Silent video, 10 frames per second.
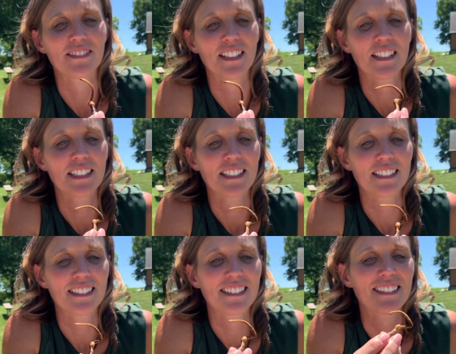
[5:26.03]

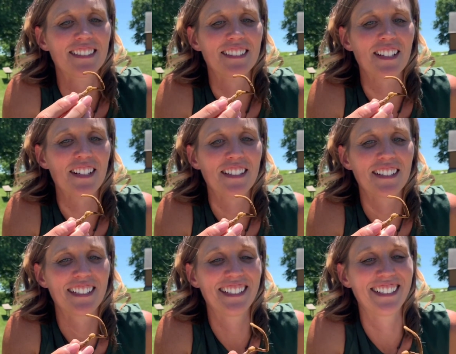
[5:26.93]

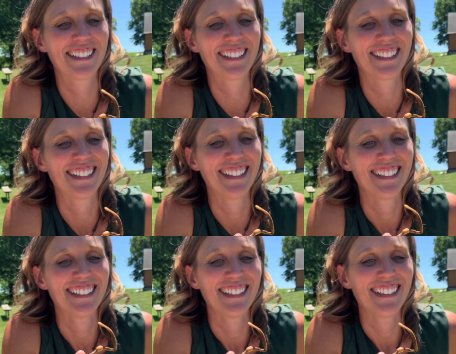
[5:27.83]
[no speech]